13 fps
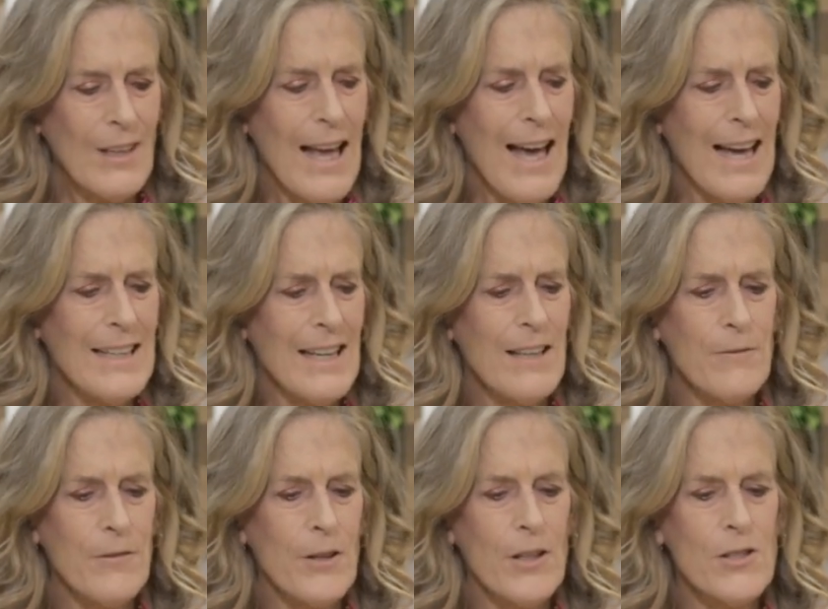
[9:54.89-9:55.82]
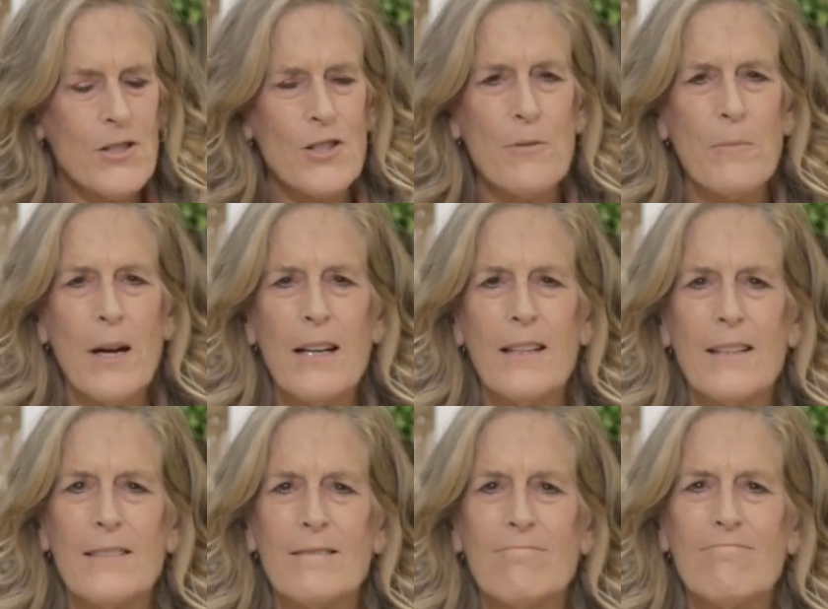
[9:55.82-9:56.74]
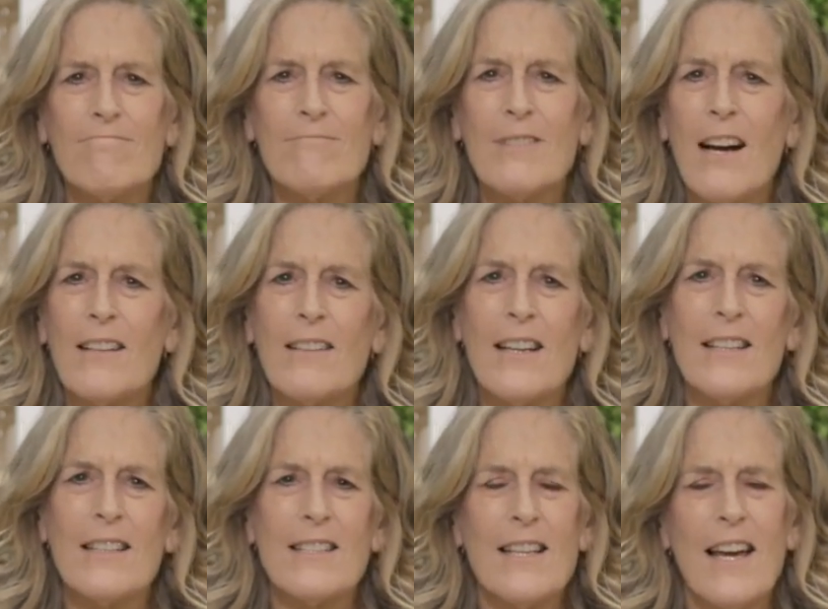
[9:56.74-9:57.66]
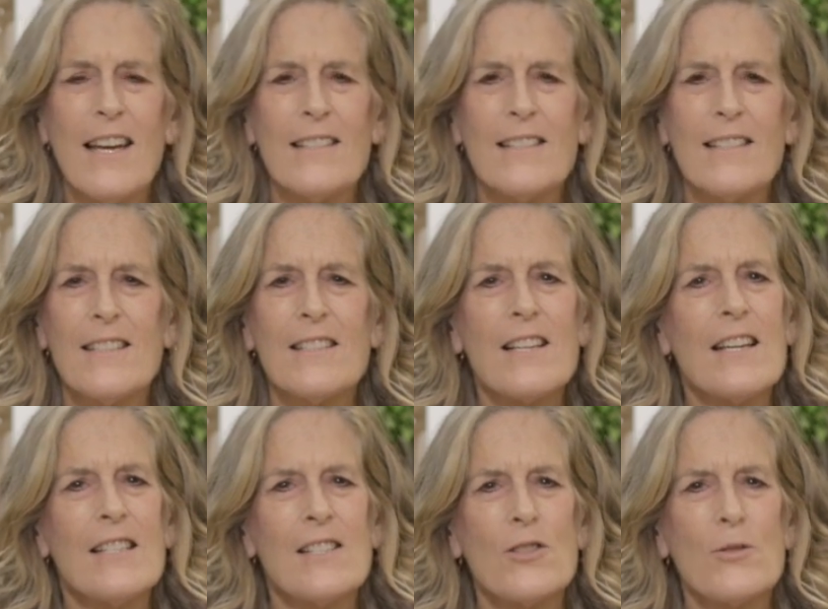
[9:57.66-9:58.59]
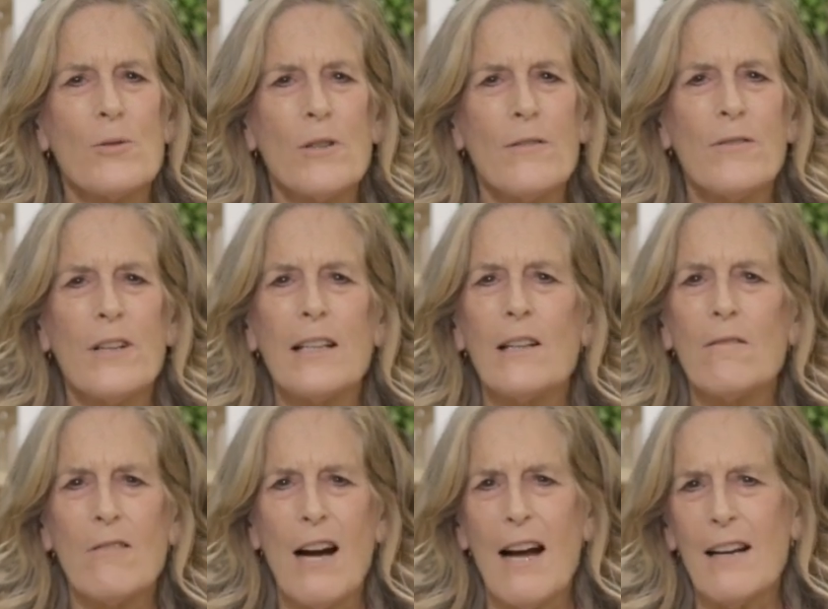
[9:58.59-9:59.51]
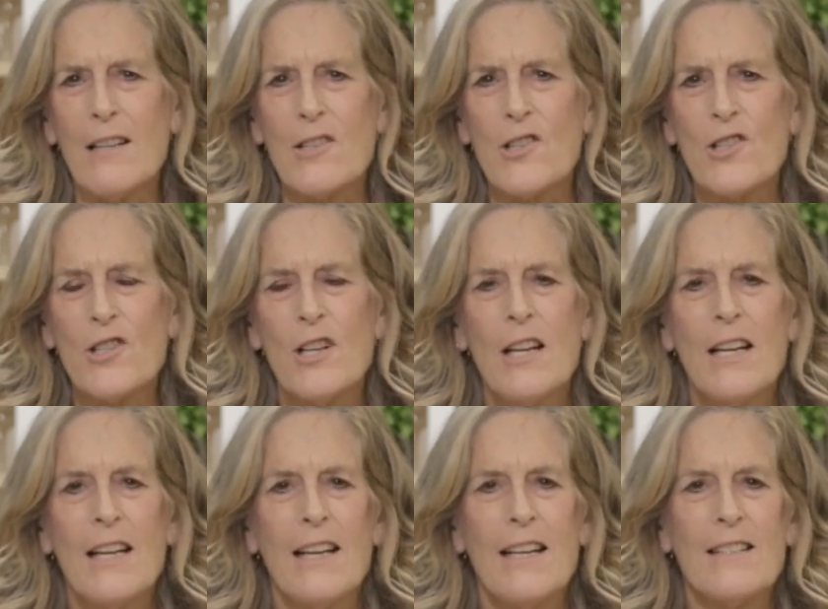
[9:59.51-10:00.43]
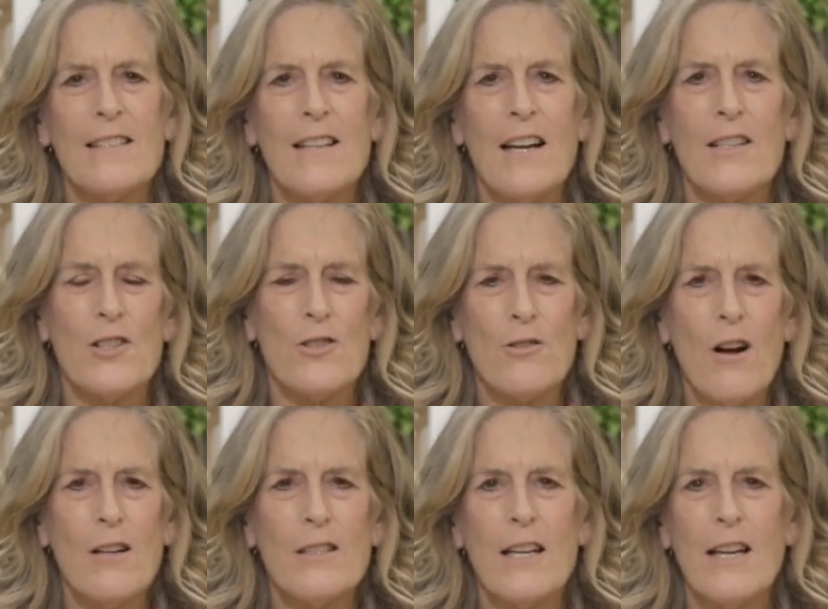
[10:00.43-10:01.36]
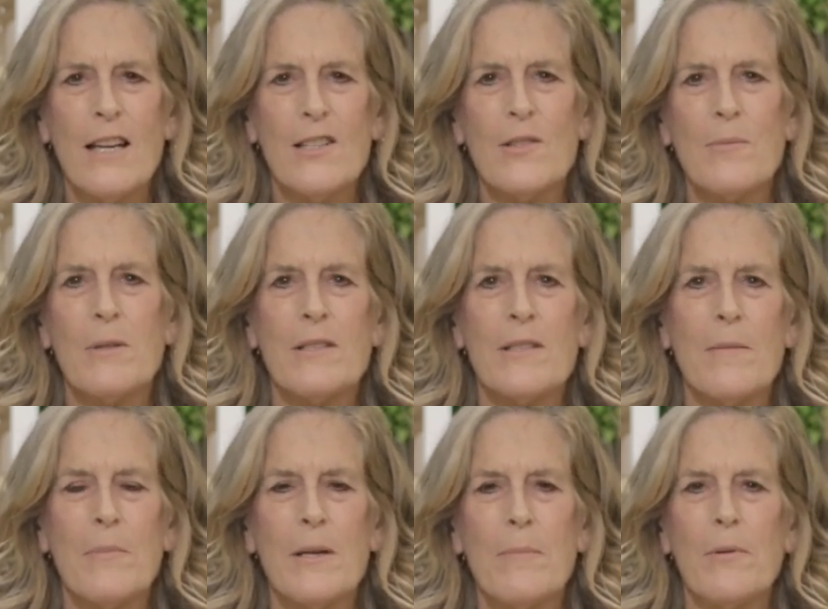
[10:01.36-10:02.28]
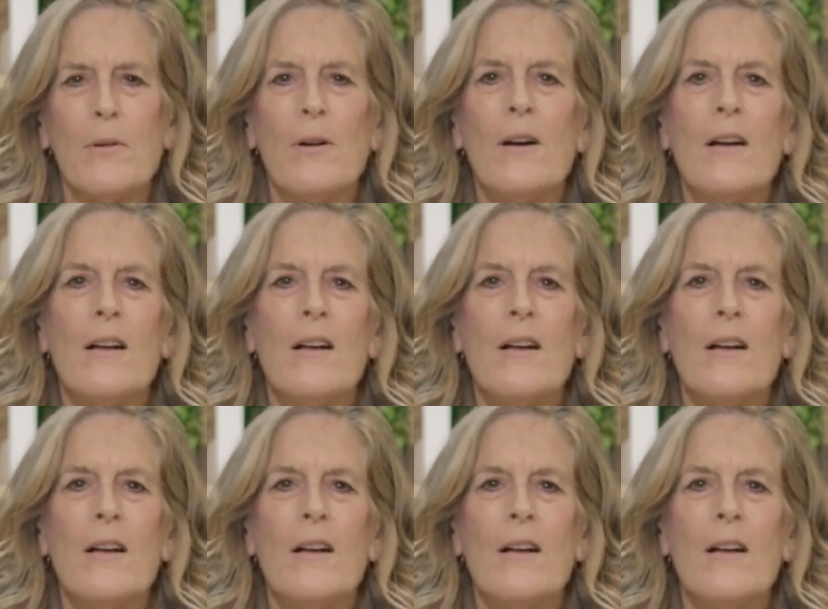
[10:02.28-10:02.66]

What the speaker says: And at first you might not like the taste. It's sort of like a radish. It's not a strong taste, but some people